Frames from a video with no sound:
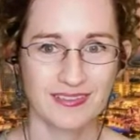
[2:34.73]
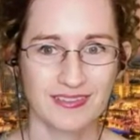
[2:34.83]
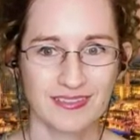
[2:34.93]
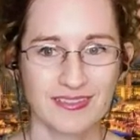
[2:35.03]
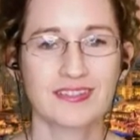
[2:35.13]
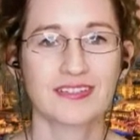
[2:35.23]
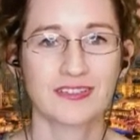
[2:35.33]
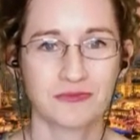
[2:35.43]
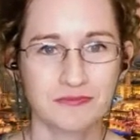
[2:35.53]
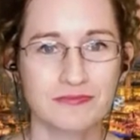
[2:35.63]

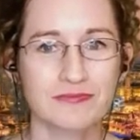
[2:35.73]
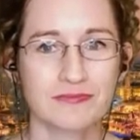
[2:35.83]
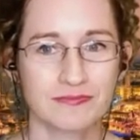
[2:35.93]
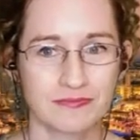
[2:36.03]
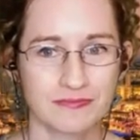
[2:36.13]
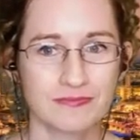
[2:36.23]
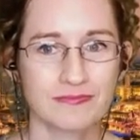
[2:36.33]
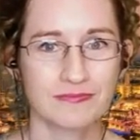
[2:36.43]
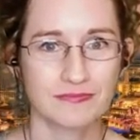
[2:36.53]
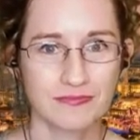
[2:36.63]

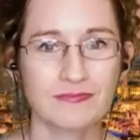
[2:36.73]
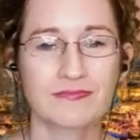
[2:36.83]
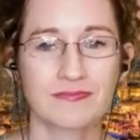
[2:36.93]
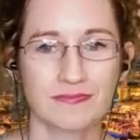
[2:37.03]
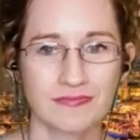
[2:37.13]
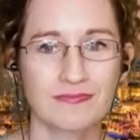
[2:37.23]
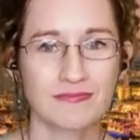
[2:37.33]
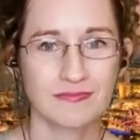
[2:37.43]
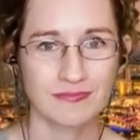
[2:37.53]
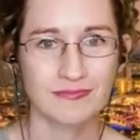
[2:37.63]

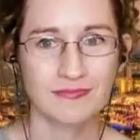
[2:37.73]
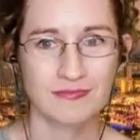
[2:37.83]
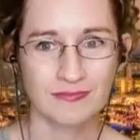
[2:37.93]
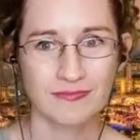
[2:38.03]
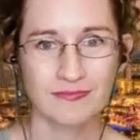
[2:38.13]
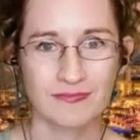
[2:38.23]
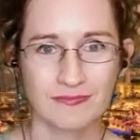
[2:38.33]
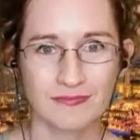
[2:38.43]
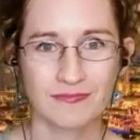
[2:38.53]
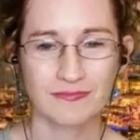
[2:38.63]

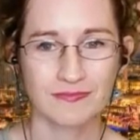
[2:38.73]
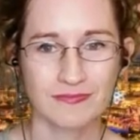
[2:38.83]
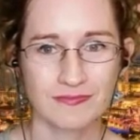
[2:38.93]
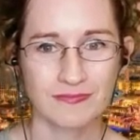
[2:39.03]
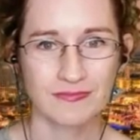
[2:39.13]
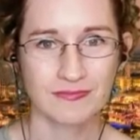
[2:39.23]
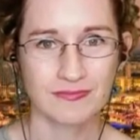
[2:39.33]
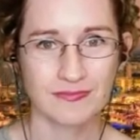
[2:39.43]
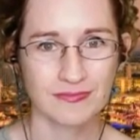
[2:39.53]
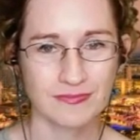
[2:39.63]

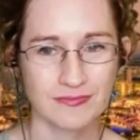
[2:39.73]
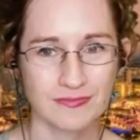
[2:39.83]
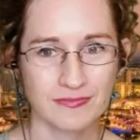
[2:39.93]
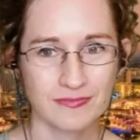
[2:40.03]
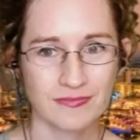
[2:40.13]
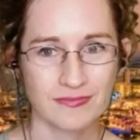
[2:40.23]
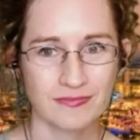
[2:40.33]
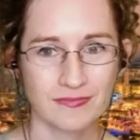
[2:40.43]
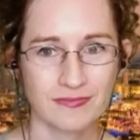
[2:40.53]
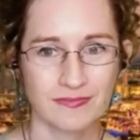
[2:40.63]
The person shown says nothing.